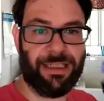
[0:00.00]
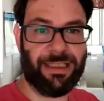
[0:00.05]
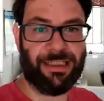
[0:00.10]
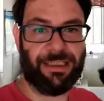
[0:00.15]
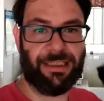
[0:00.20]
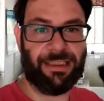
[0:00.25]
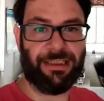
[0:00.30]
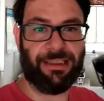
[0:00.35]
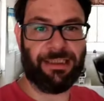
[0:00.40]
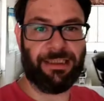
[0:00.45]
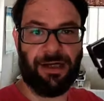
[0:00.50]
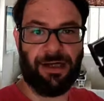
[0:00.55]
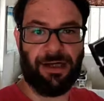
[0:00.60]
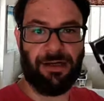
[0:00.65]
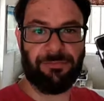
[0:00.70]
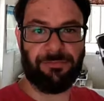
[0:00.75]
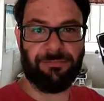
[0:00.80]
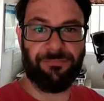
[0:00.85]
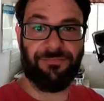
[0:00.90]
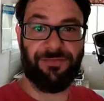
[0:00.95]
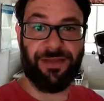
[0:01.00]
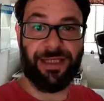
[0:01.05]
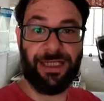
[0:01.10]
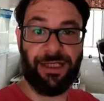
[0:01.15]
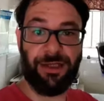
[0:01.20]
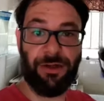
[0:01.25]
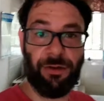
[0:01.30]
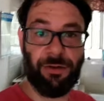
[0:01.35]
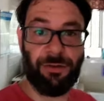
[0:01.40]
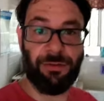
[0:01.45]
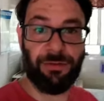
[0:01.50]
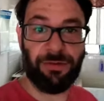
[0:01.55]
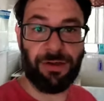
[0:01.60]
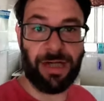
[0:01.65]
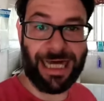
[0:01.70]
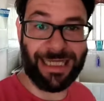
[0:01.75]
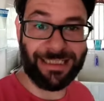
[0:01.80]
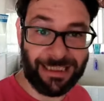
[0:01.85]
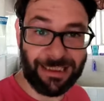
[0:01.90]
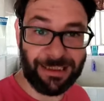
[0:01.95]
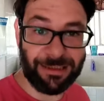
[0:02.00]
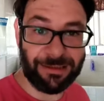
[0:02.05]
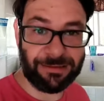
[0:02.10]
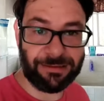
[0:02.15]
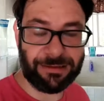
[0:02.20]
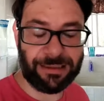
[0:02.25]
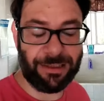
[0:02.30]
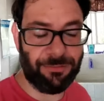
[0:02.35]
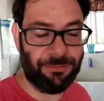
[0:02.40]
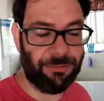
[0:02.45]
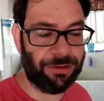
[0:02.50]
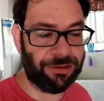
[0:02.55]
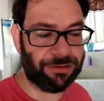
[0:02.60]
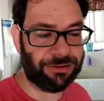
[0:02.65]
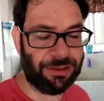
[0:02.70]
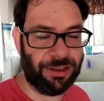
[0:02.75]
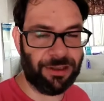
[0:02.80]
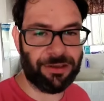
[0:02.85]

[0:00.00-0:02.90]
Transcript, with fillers: many video ideas that I want